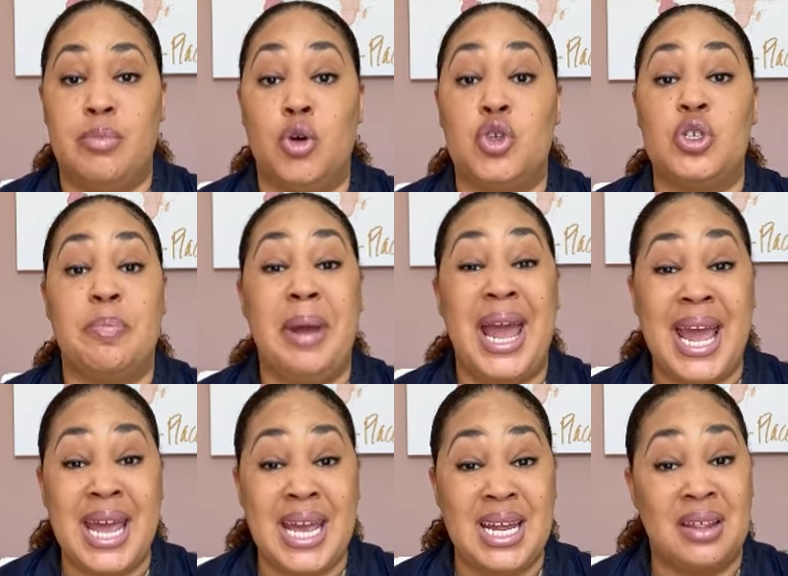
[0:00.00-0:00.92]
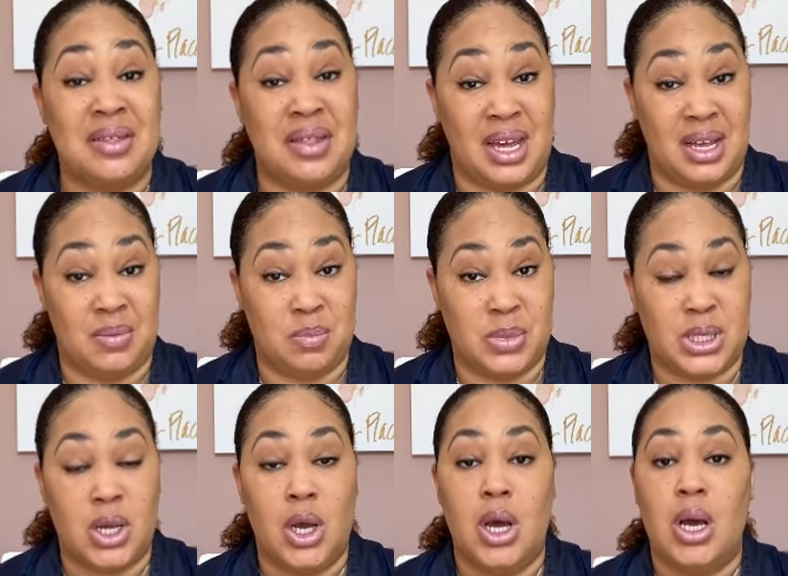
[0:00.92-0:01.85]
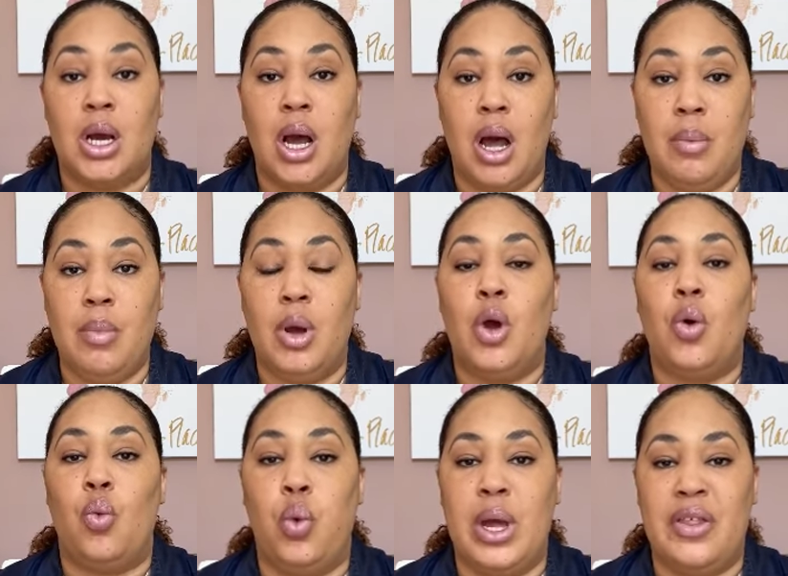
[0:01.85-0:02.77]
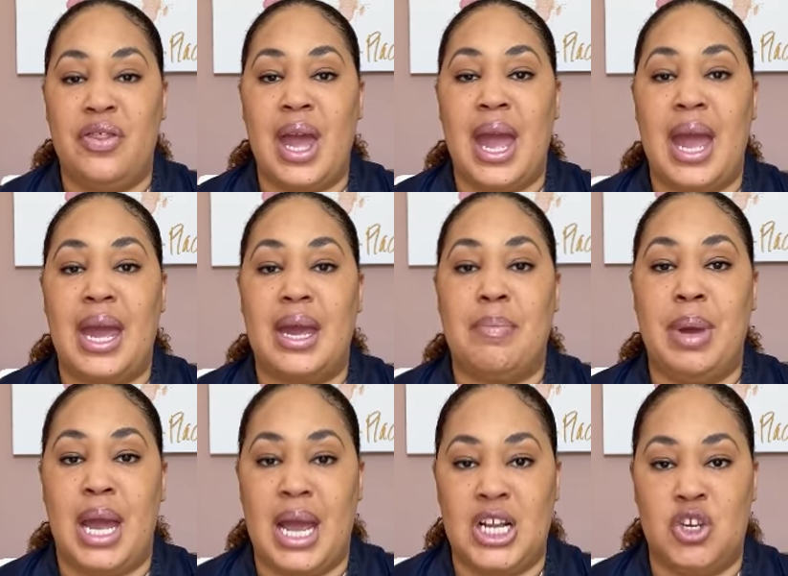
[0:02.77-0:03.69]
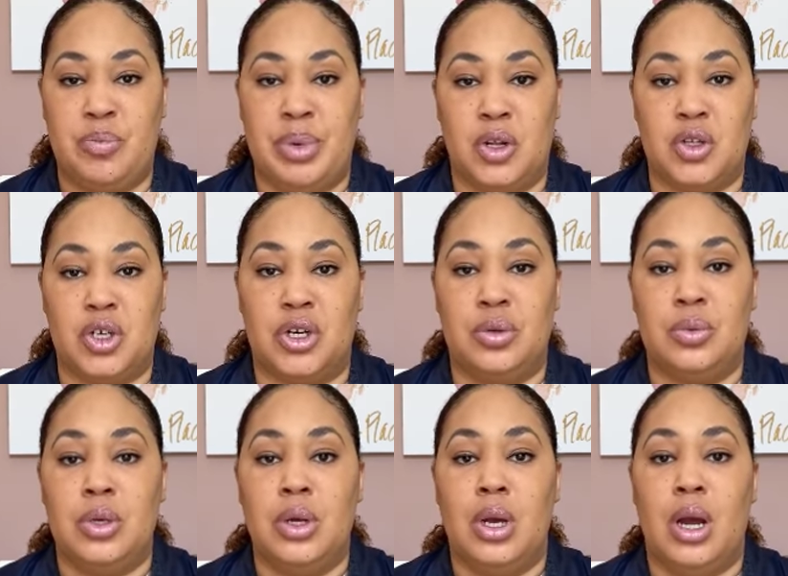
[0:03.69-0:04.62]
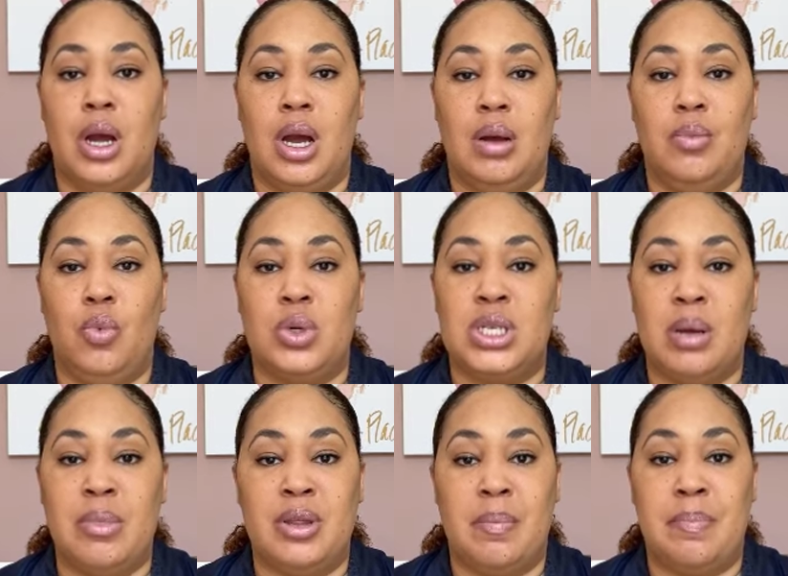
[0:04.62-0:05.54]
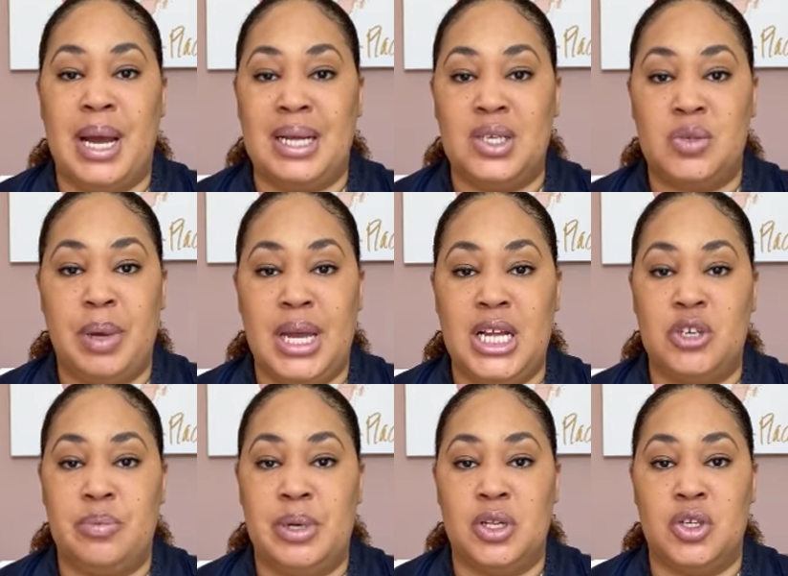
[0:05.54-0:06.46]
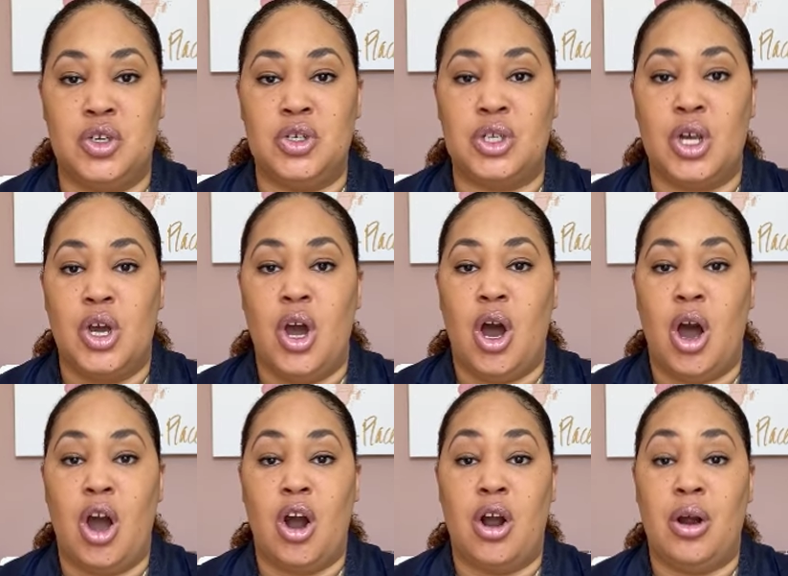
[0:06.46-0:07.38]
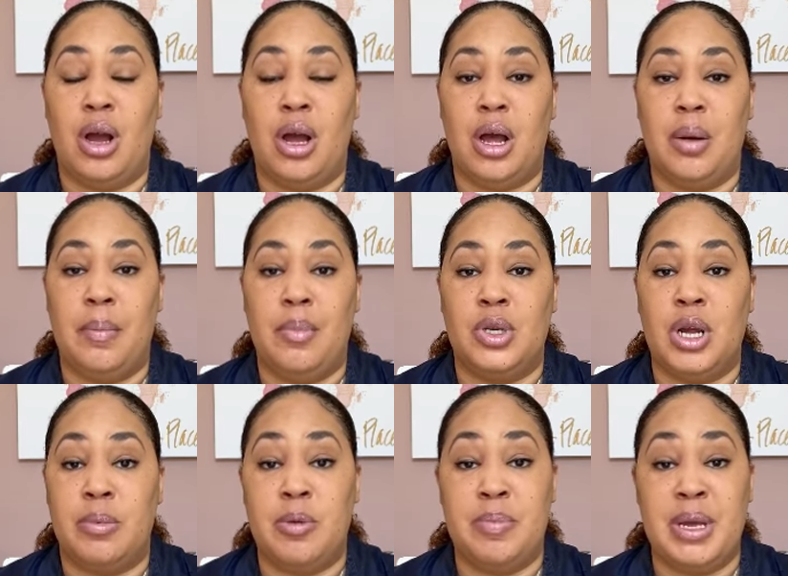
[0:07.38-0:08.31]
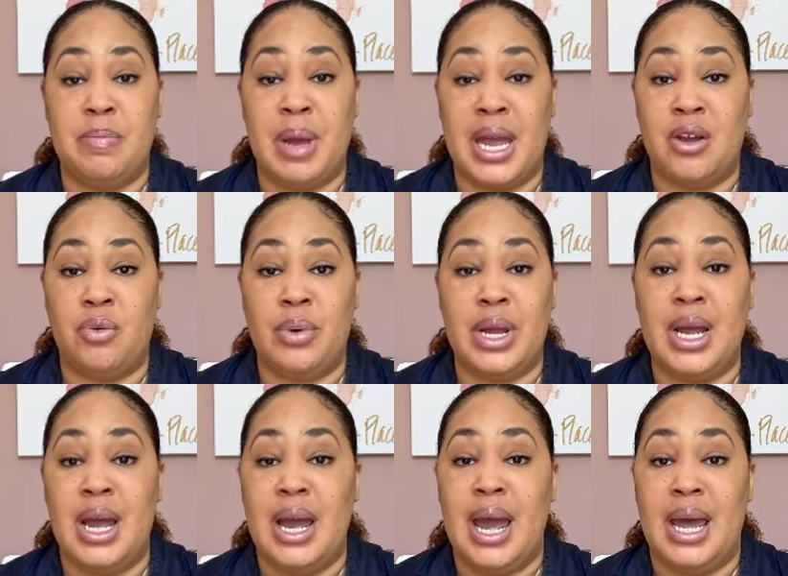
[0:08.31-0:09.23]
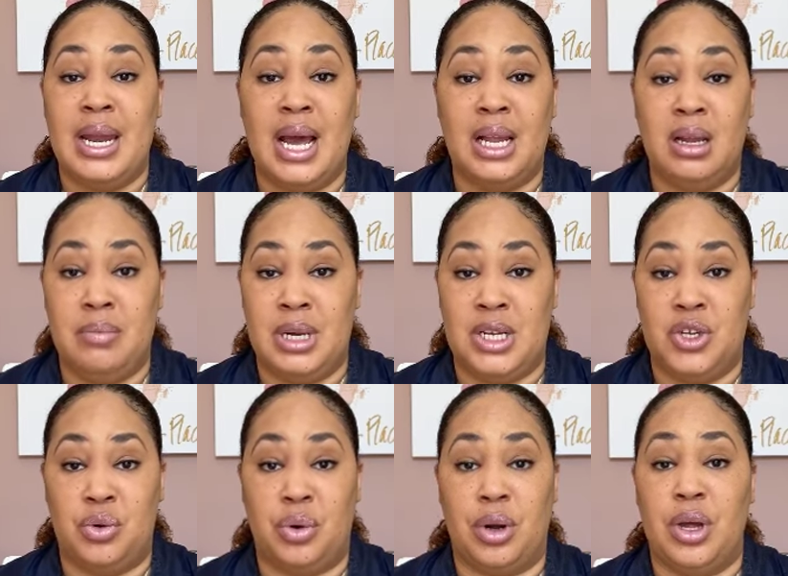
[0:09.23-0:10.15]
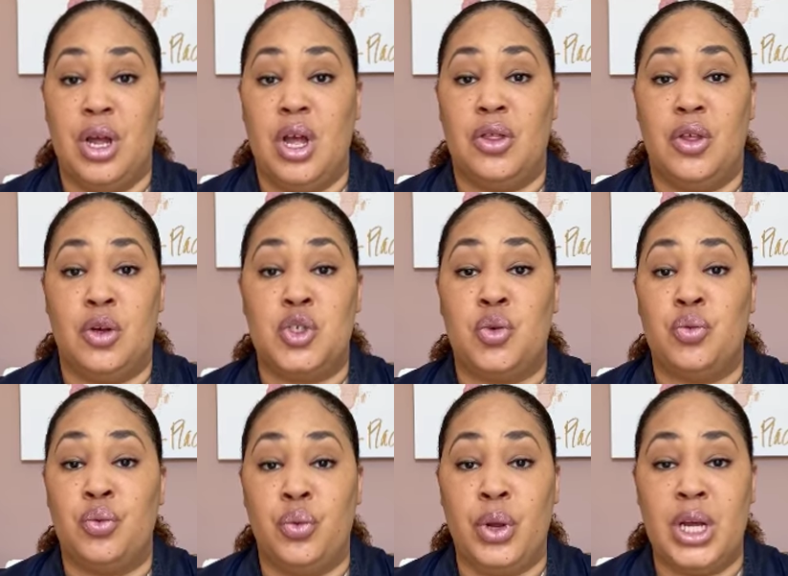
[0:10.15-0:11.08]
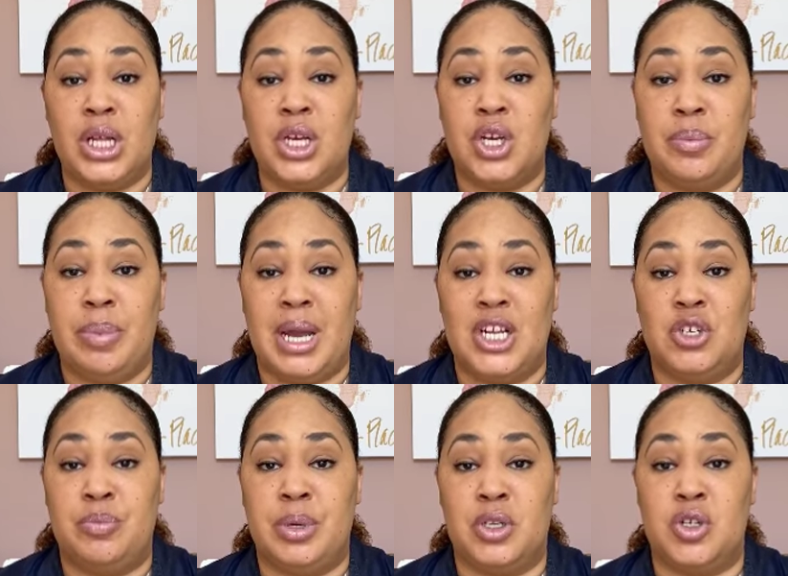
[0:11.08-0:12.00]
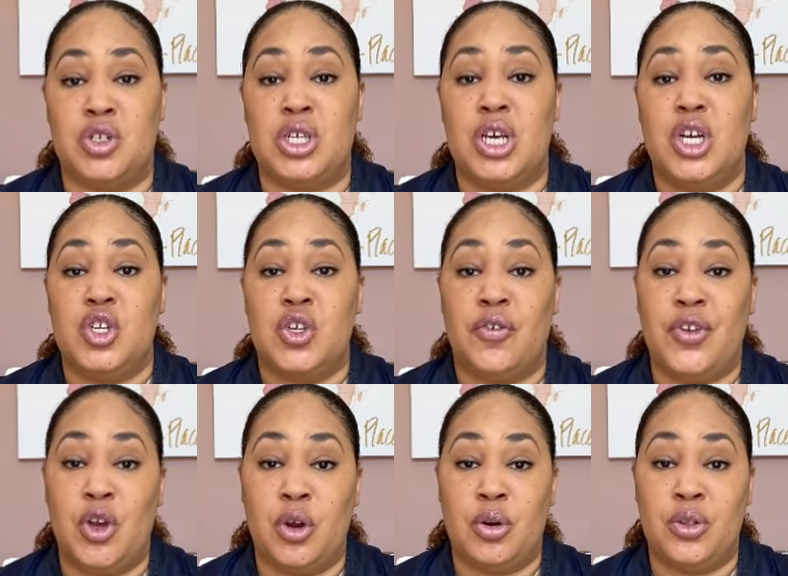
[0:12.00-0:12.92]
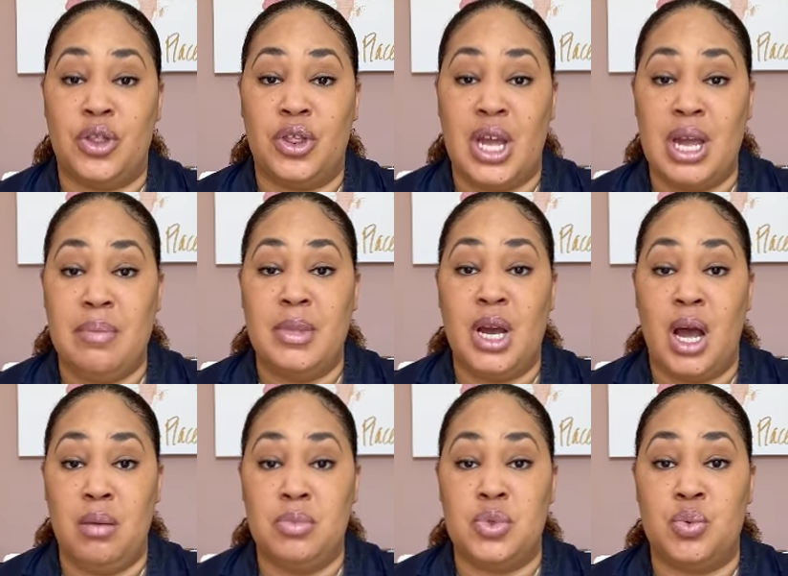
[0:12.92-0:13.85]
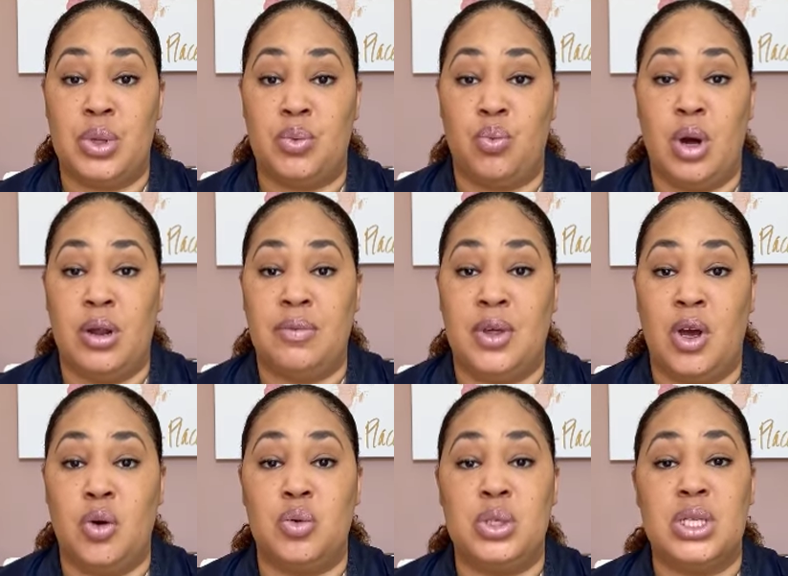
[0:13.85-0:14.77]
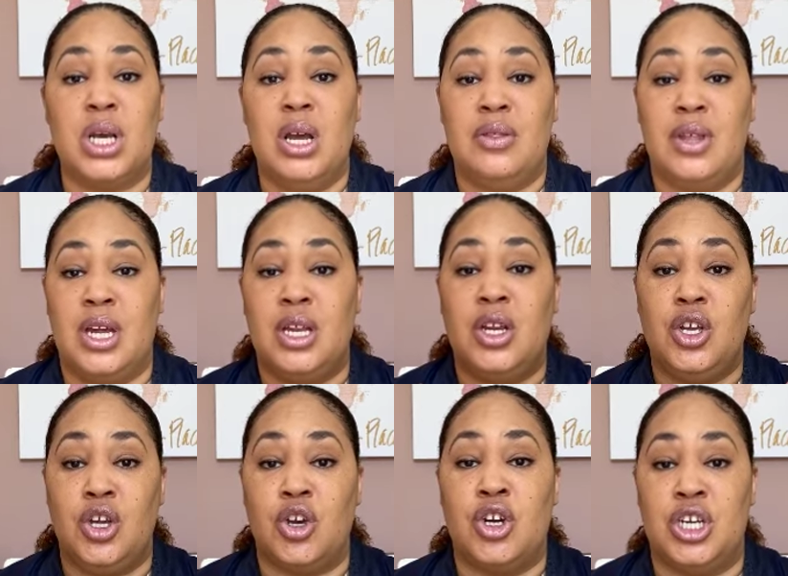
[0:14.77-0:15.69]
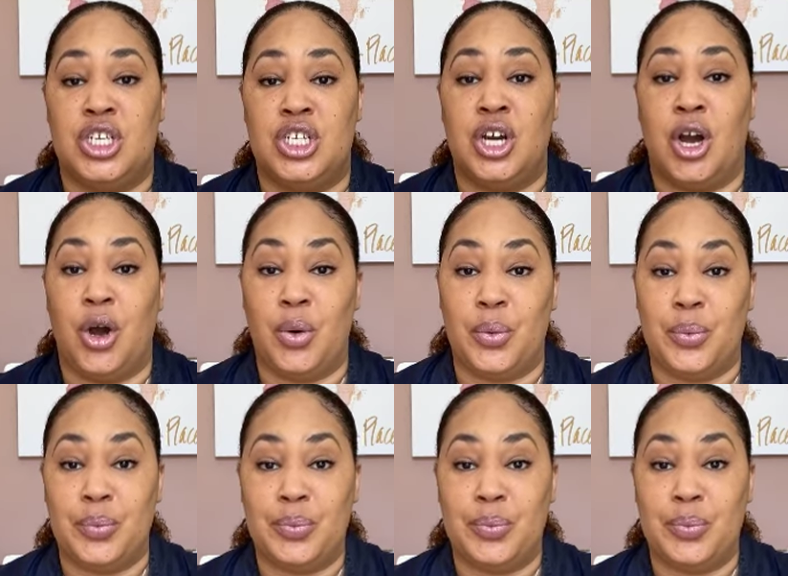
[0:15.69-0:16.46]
most paid themes, come with a page builder. Some of the best page builders are WP Bakery and Elementor. Those are really good page builders. So if your theme comes with one of those, then you're good to go.